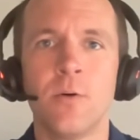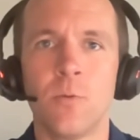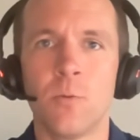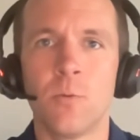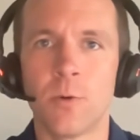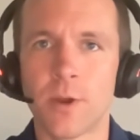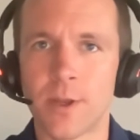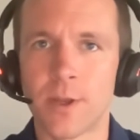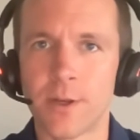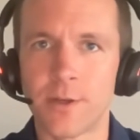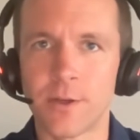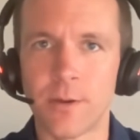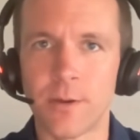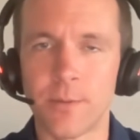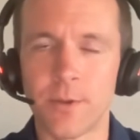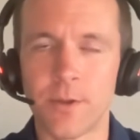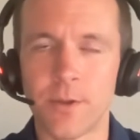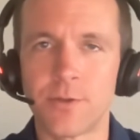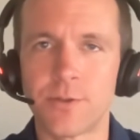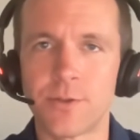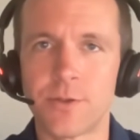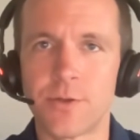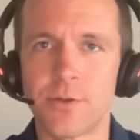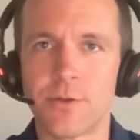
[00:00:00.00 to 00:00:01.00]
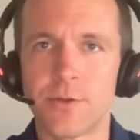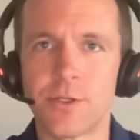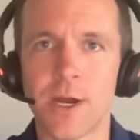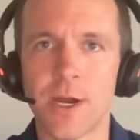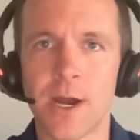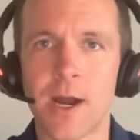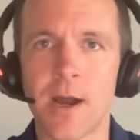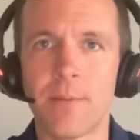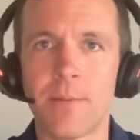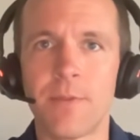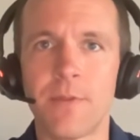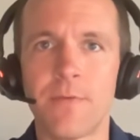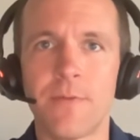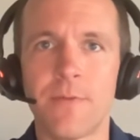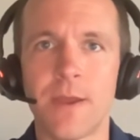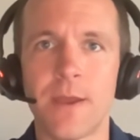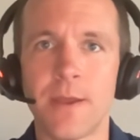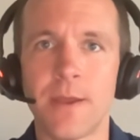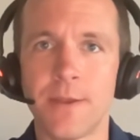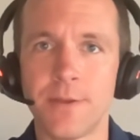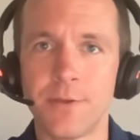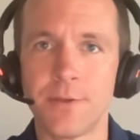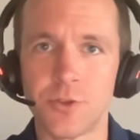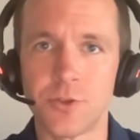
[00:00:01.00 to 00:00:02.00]
working a W 2 job that
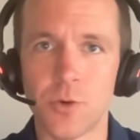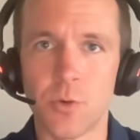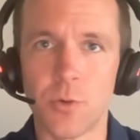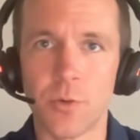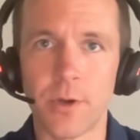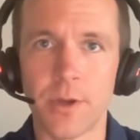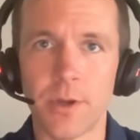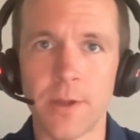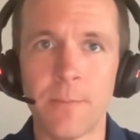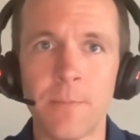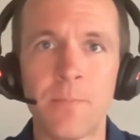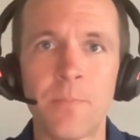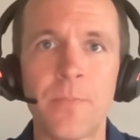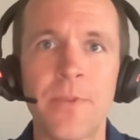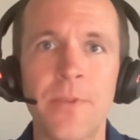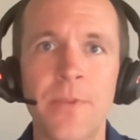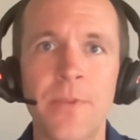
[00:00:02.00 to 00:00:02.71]
they enjoy